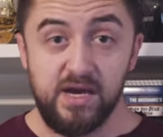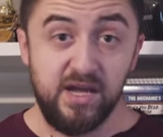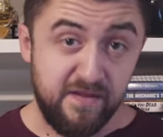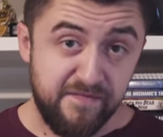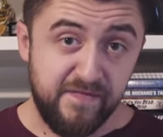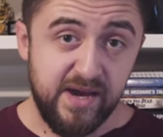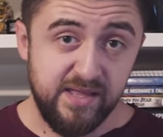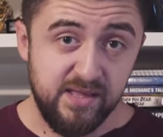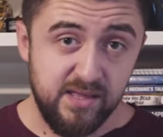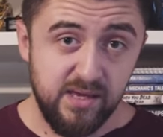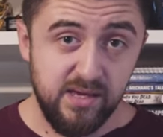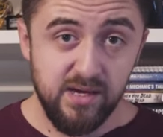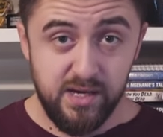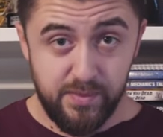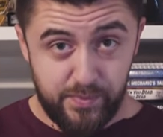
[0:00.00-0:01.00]
And
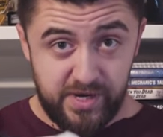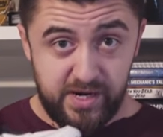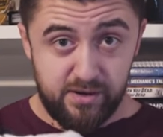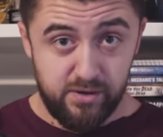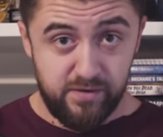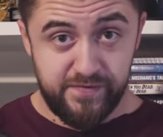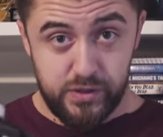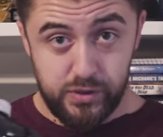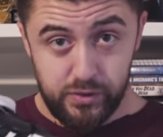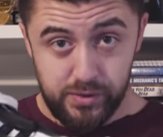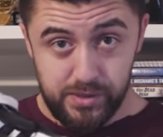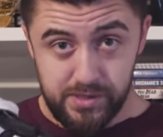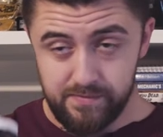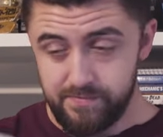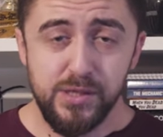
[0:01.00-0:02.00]
finally, a pair of
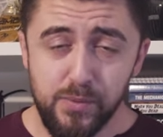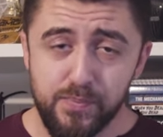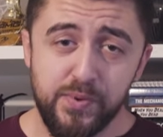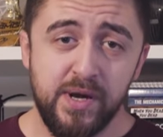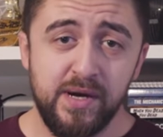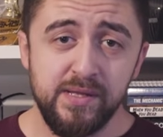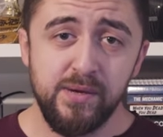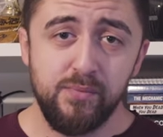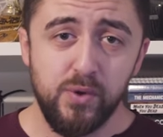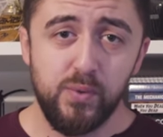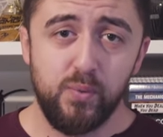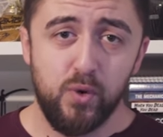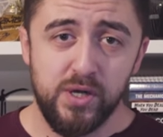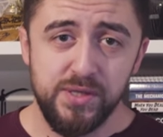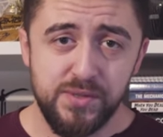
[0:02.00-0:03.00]
shoes. You probably would
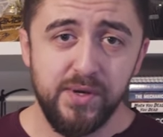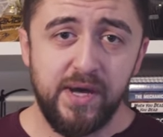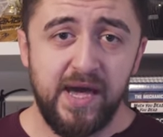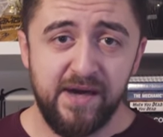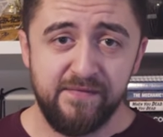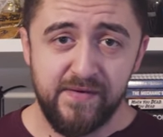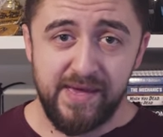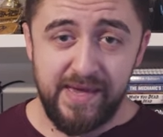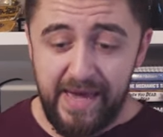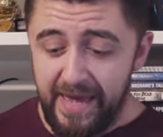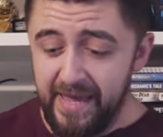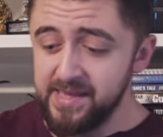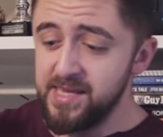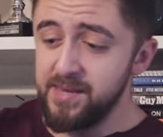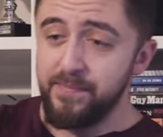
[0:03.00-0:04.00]
want to have a
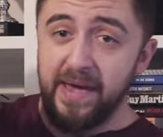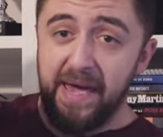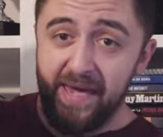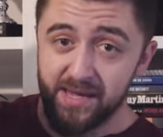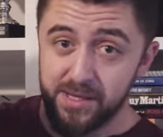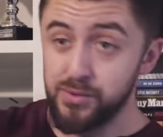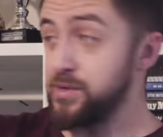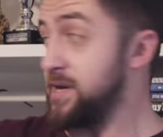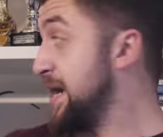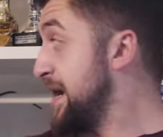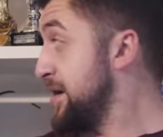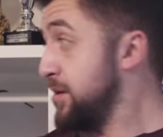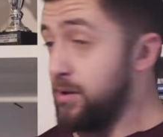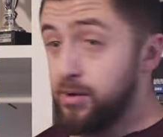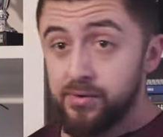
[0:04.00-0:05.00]
handy bag to
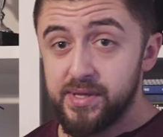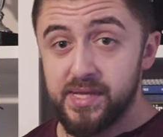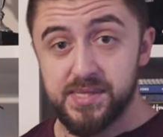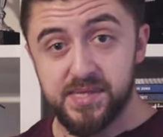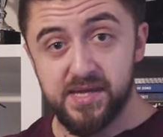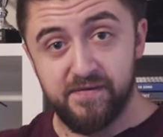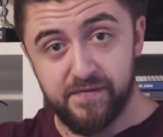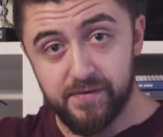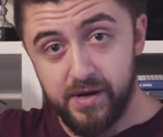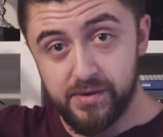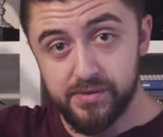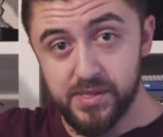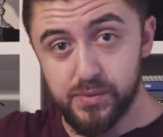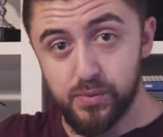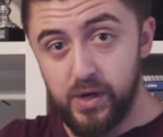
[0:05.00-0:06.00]
carry all that stuff
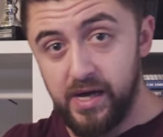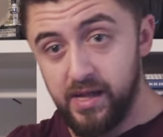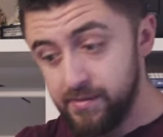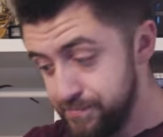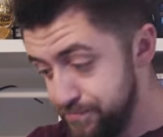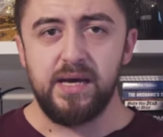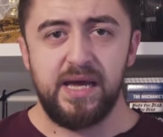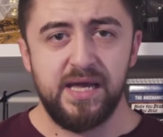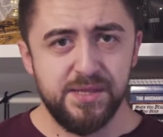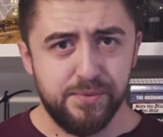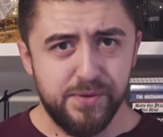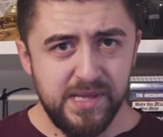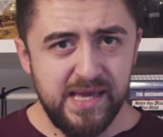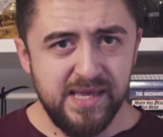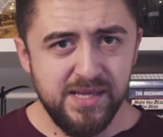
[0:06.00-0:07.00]
around as well. And
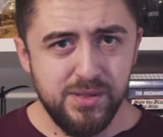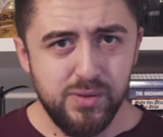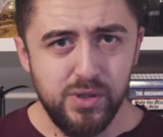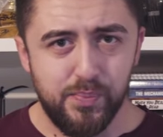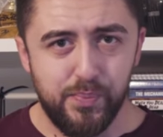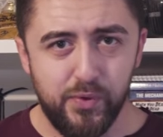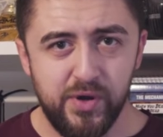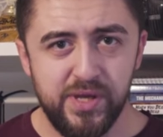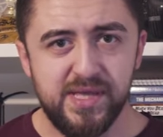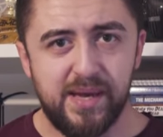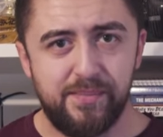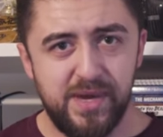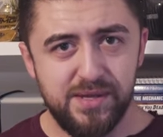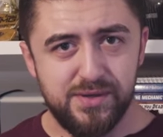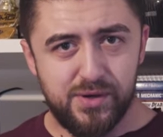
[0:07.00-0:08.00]
related to the point
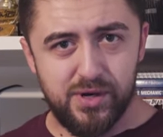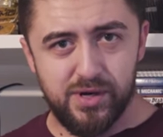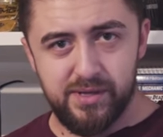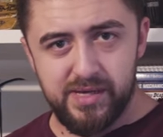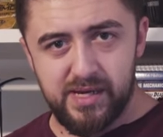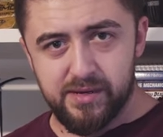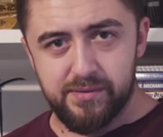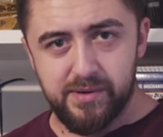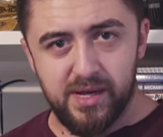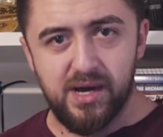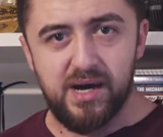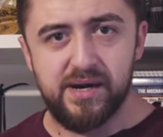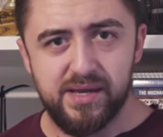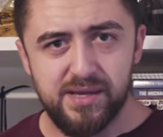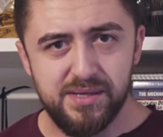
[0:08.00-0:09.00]
I made earlier
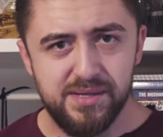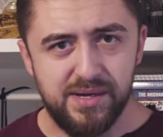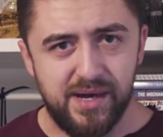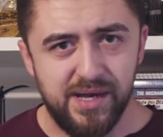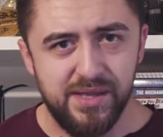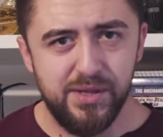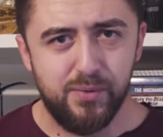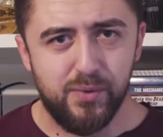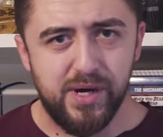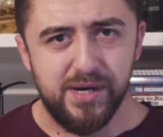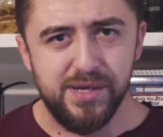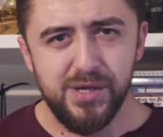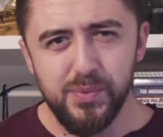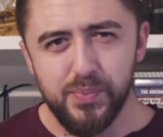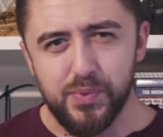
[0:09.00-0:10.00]
regarding the underwear,
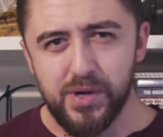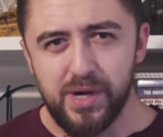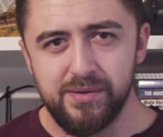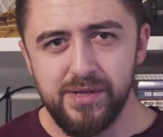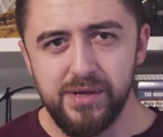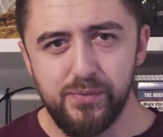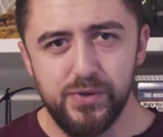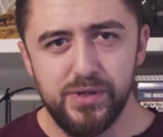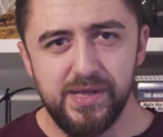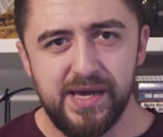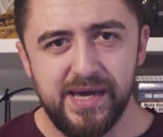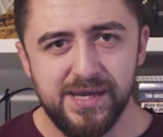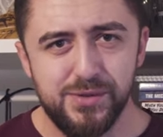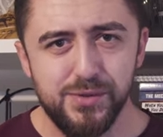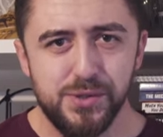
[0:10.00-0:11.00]
you probably would
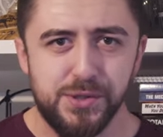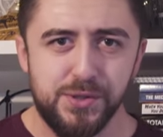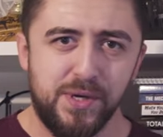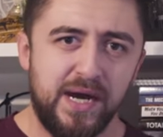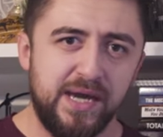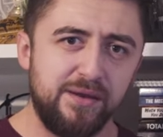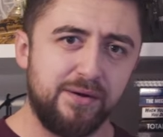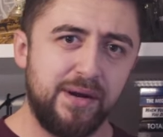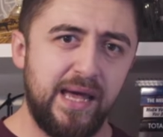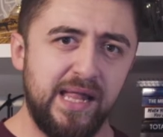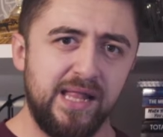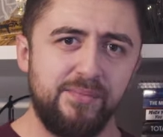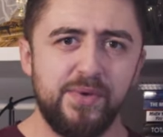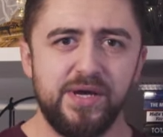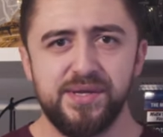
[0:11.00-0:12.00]
like to dry your
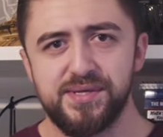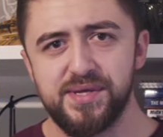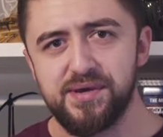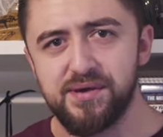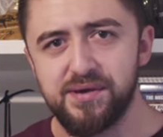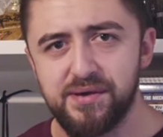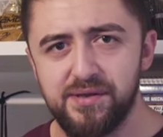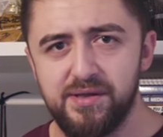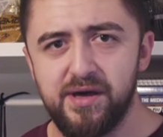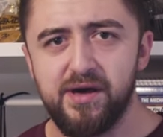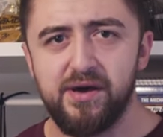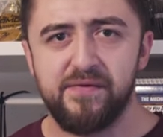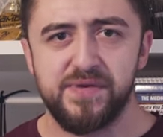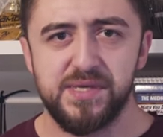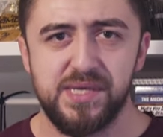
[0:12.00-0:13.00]
helmet and
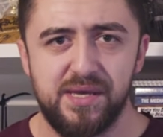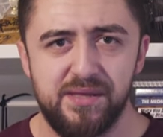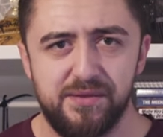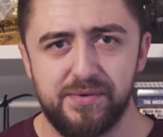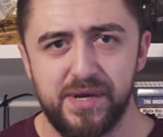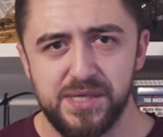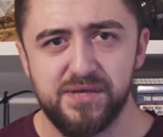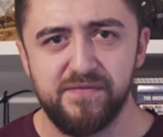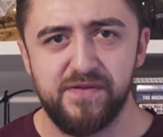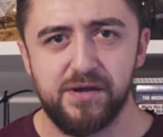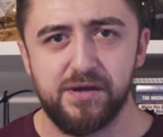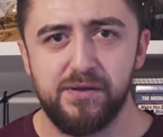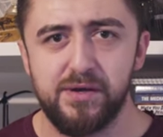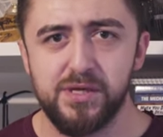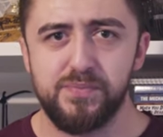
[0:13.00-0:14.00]
gloves and the rest of your
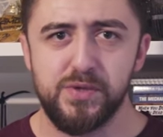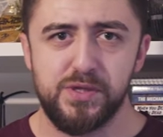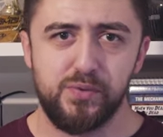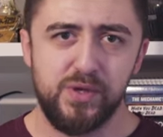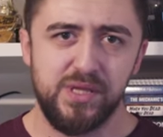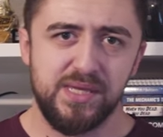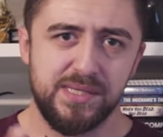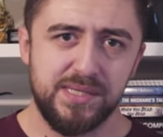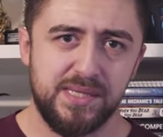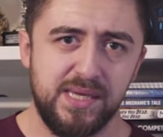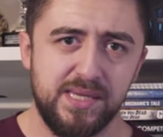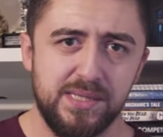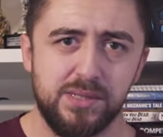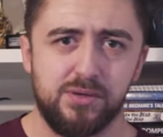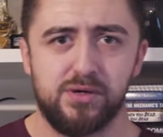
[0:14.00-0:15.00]
clothes between the
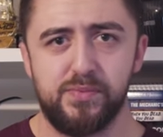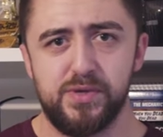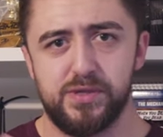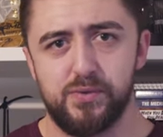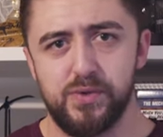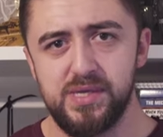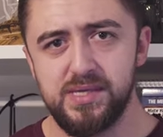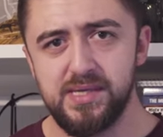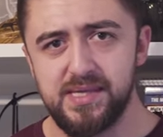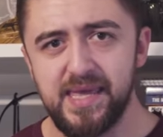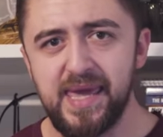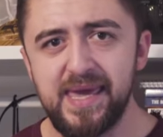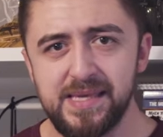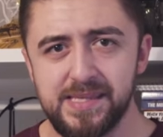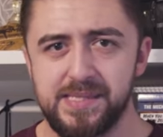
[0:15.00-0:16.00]
stints or between the
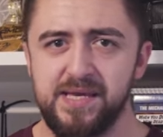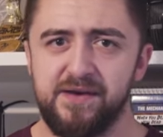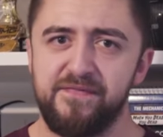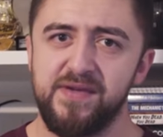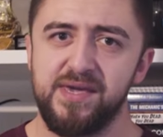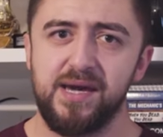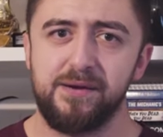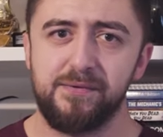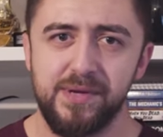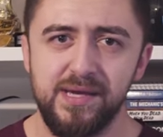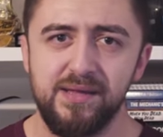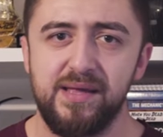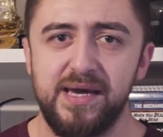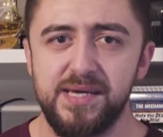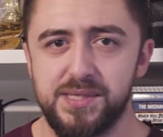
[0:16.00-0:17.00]
days, something I
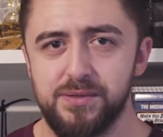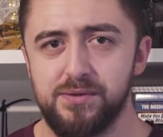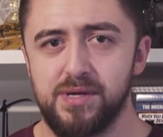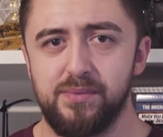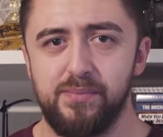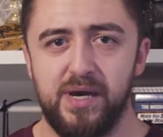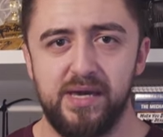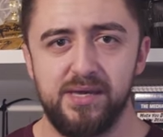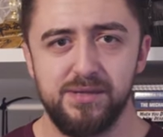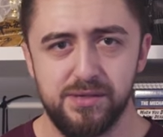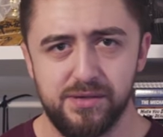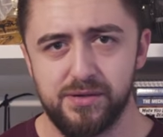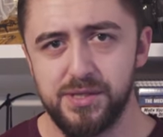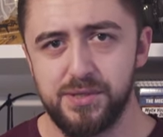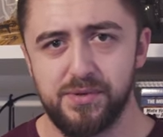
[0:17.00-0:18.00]
realized during my
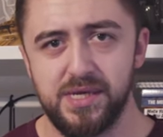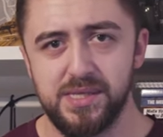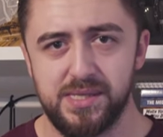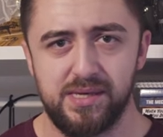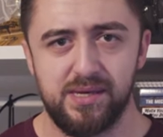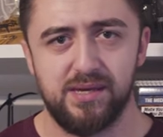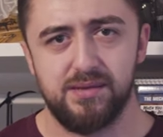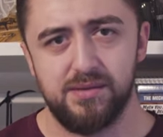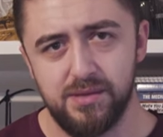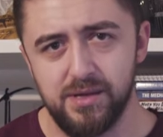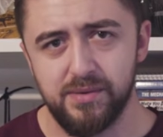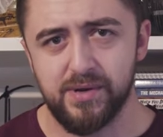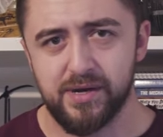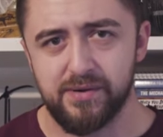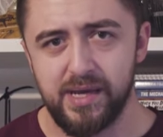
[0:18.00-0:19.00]
endurance racing at the
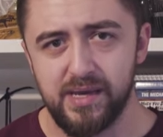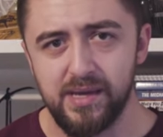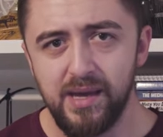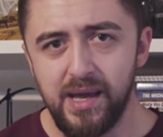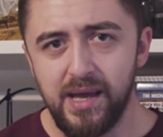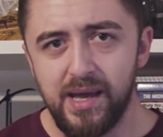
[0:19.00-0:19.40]
Nürburgring.